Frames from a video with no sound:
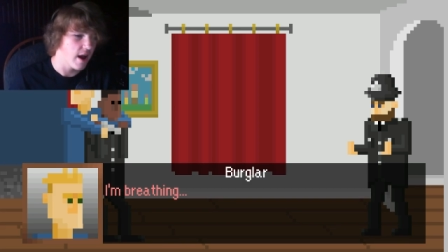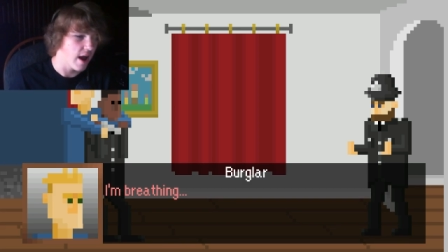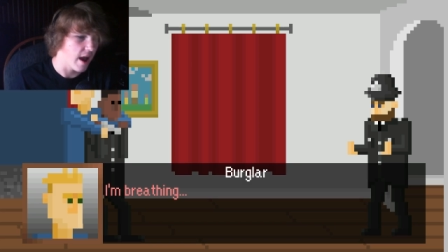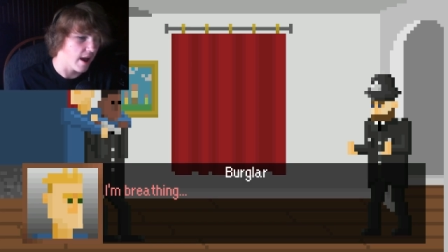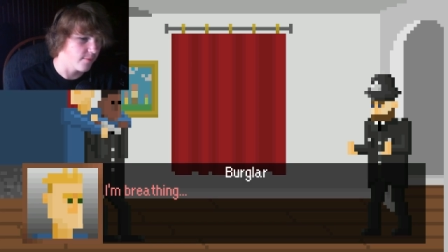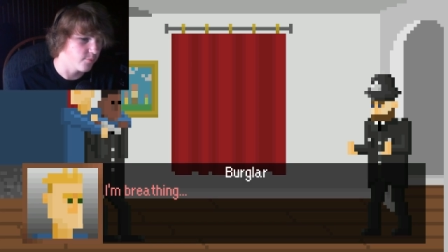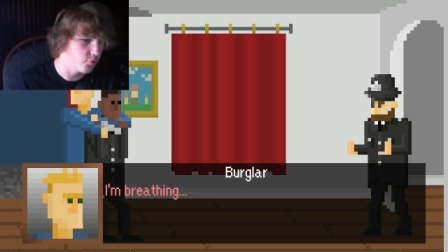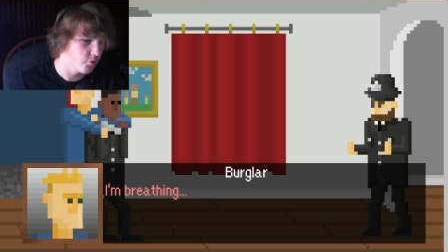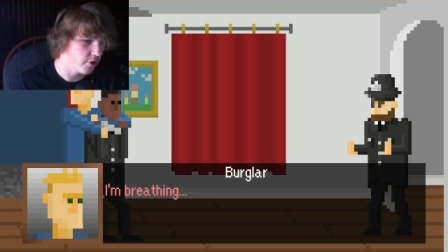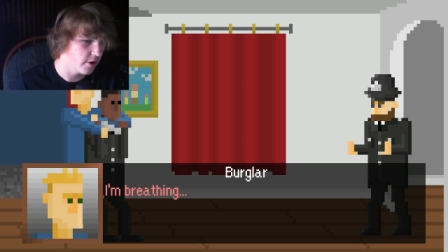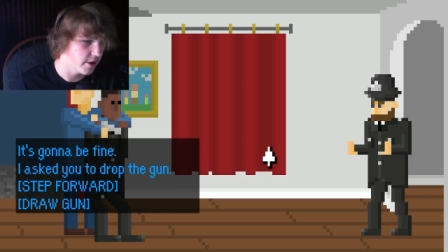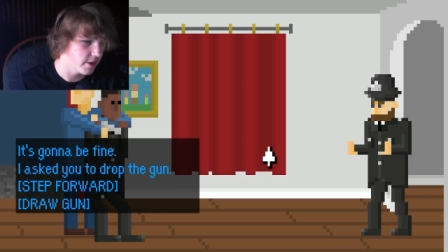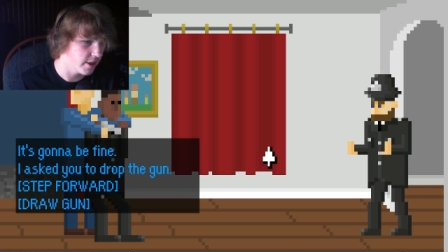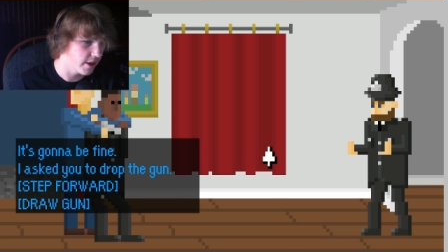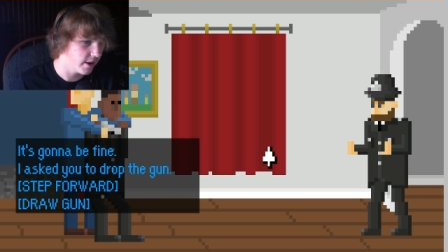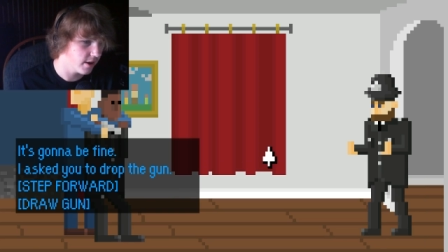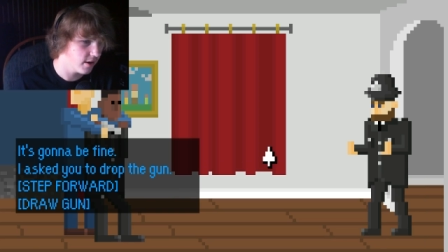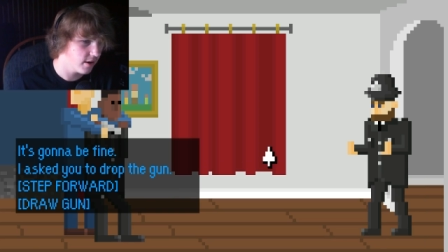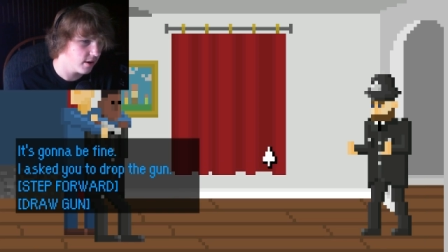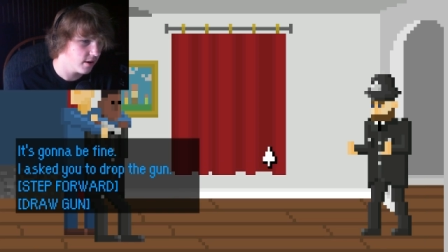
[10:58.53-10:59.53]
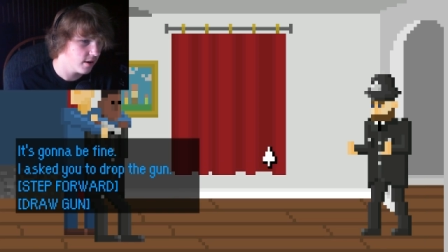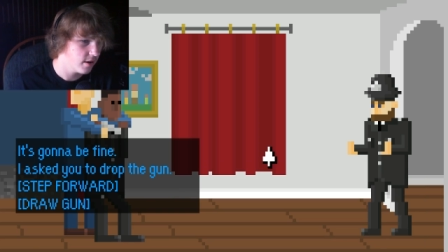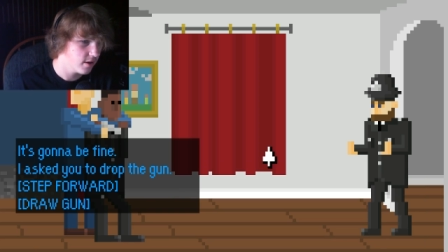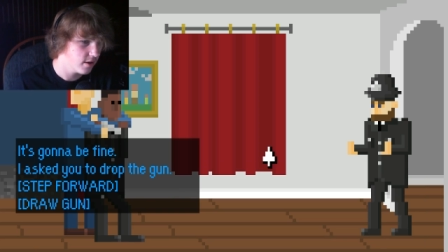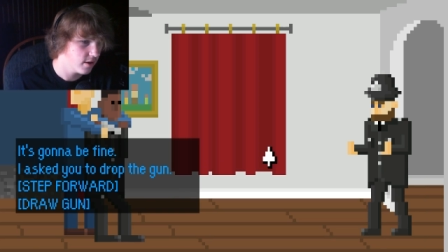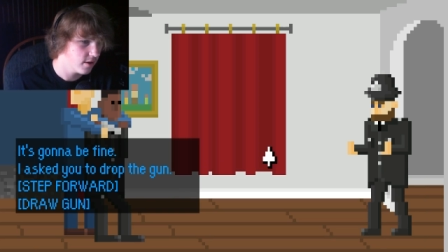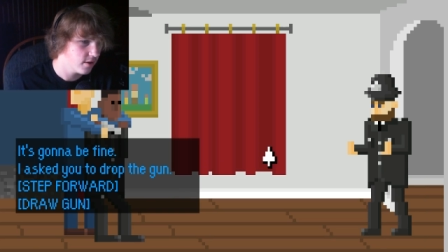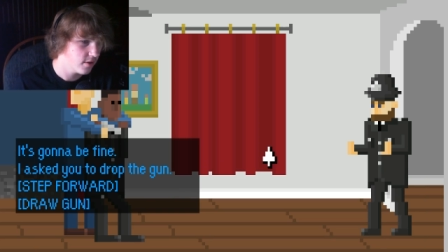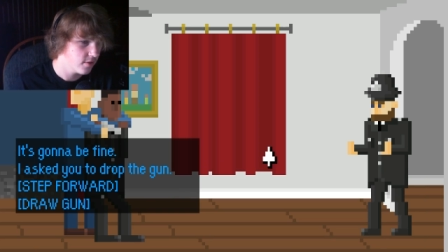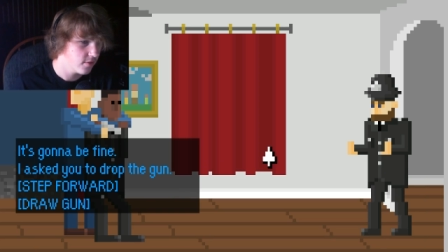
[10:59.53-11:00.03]
I'm breathing.
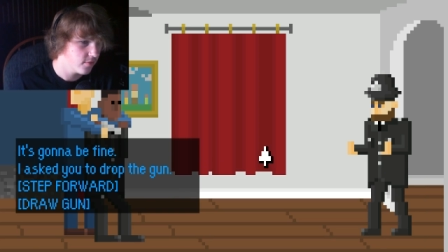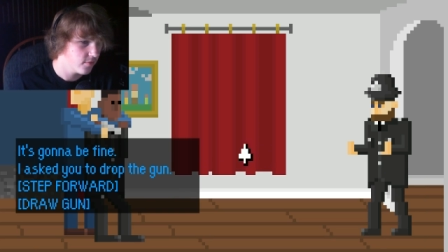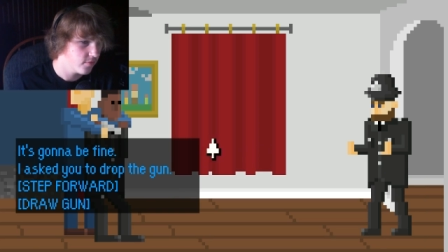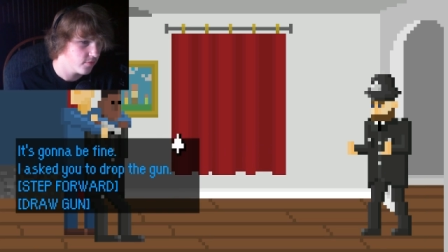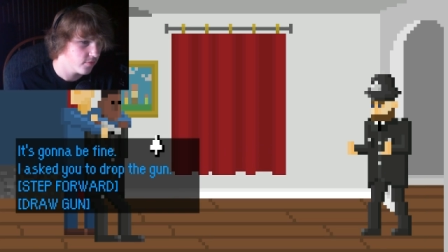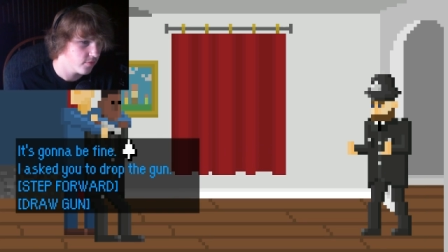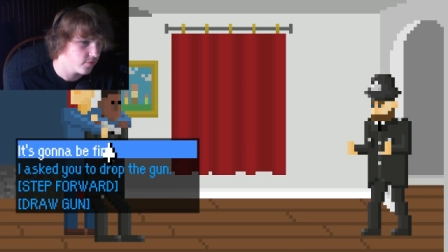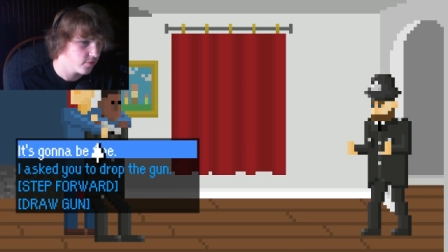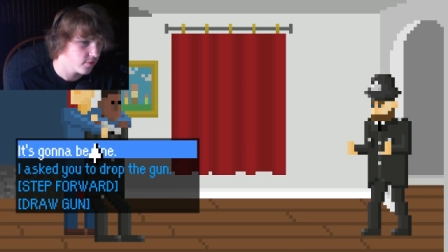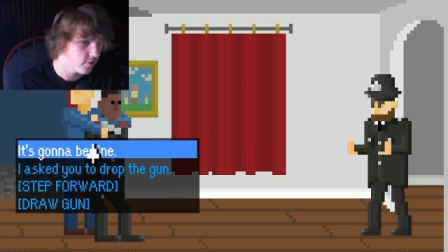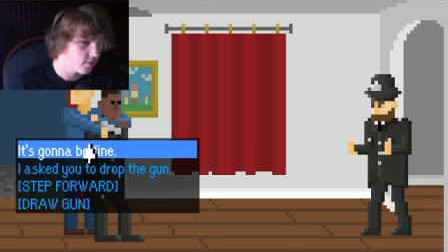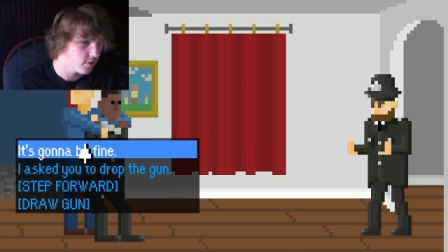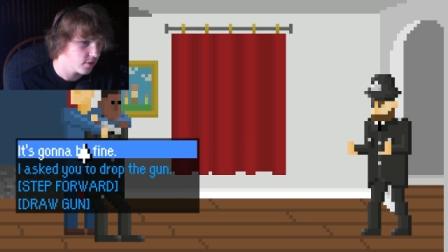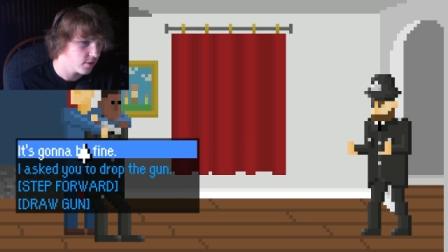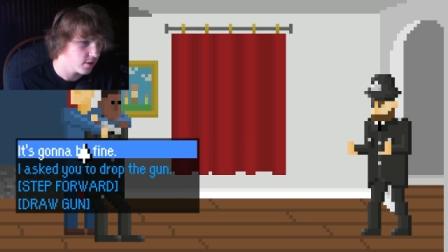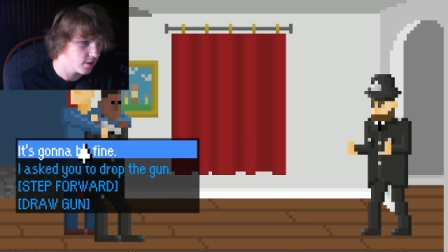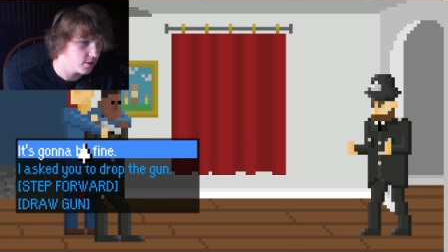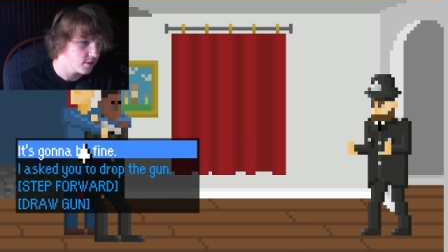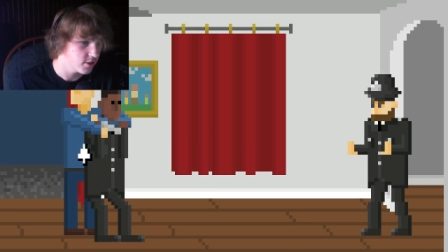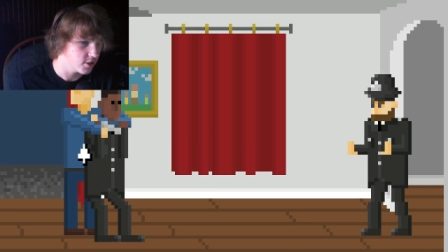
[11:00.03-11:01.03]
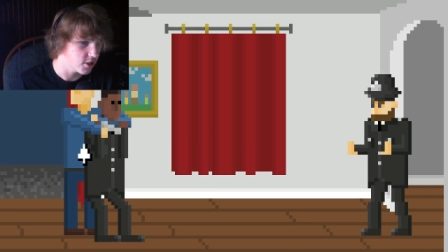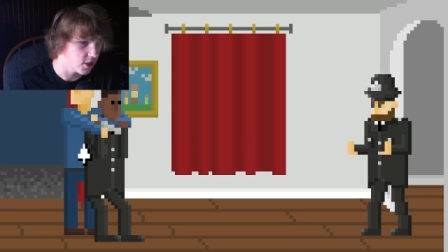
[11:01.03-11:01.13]
It's